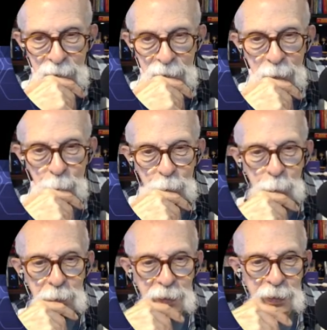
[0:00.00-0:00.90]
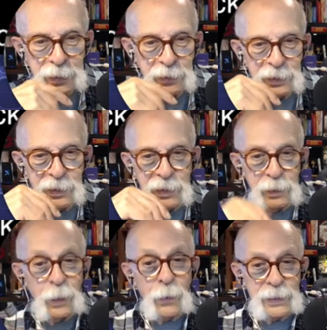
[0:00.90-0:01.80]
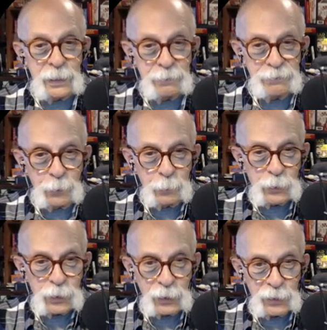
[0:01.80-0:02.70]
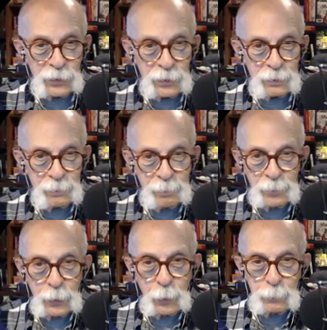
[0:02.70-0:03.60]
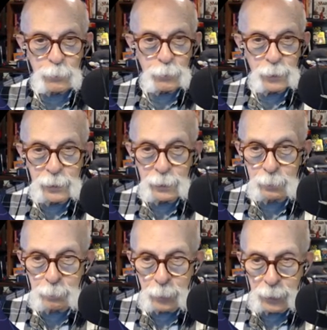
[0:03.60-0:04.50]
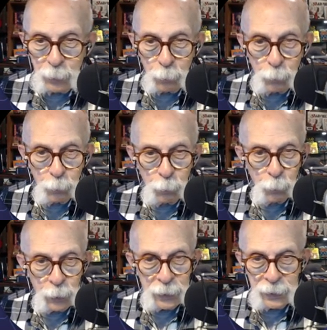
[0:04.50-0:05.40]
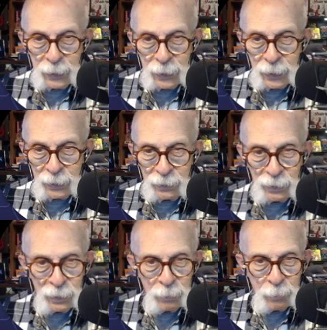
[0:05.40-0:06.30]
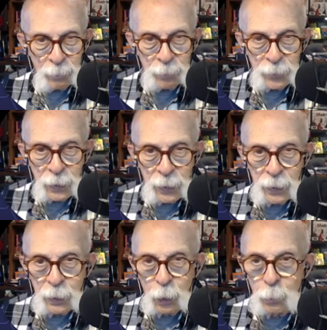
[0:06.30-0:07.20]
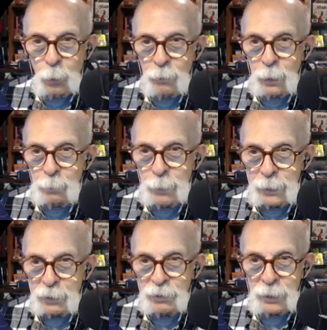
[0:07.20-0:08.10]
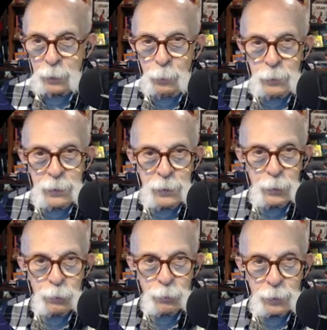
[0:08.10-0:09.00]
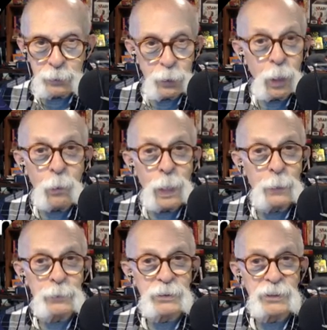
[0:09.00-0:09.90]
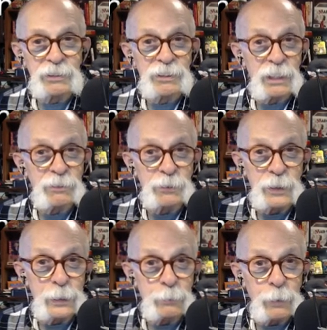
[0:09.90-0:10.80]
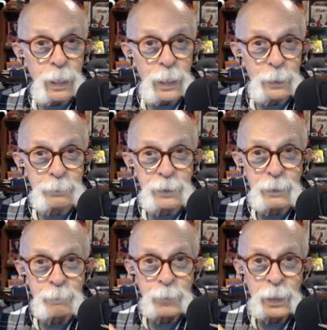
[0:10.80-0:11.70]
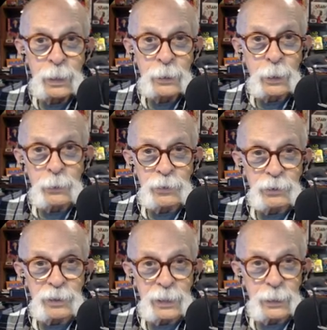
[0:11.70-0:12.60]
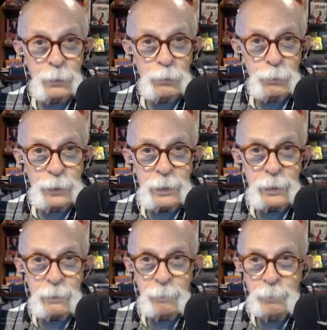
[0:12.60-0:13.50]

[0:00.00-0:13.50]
Yeah, which way to the Hilton? No, I need a phone charger. No, I'm trying my wedding gown. No, more on practicing a Houdini trick. No, I was successfully robbed. No, i was just getting a drink.